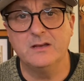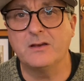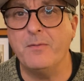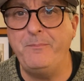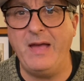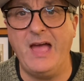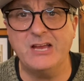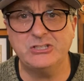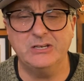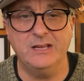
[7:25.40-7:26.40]

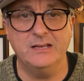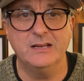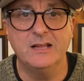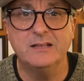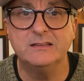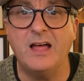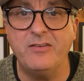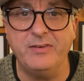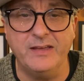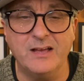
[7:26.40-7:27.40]
compassionate,
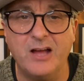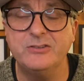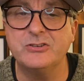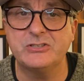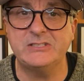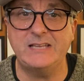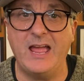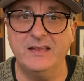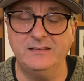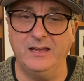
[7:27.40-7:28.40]
loving,
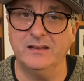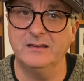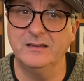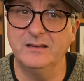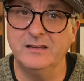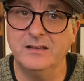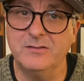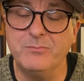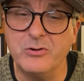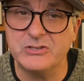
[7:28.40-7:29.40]
understanding,
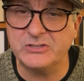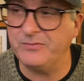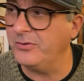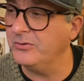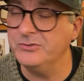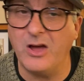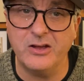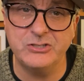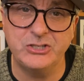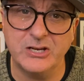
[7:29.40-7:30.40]
merciful,
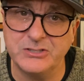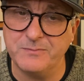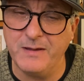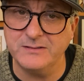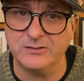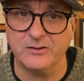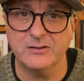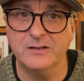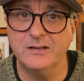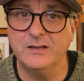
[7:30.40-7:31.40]
non judgmental.
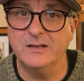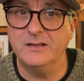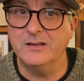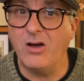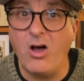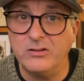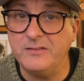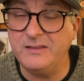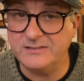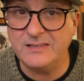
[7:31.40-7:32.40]
All
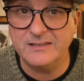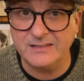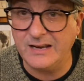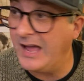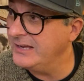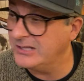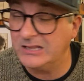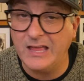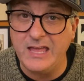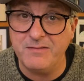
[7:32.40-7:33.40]
of these things that I
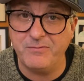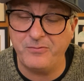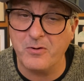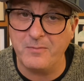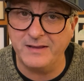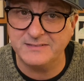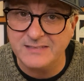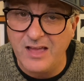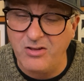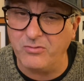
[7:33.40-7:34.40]
claim for
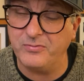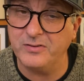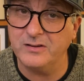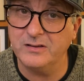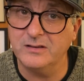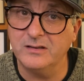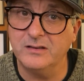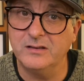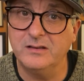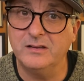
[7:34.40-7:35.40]
myself
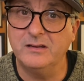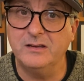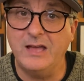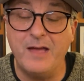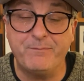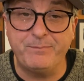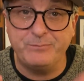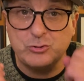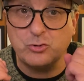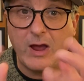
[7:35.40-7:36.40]
and
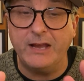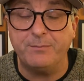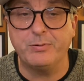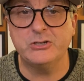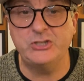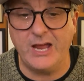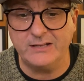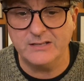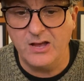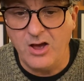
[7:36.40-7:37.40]
try to
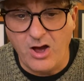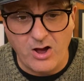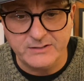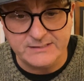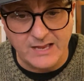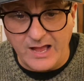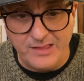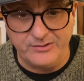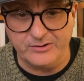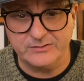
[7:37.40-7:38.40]
project onto
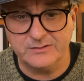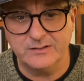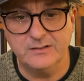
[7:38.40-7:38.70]
others.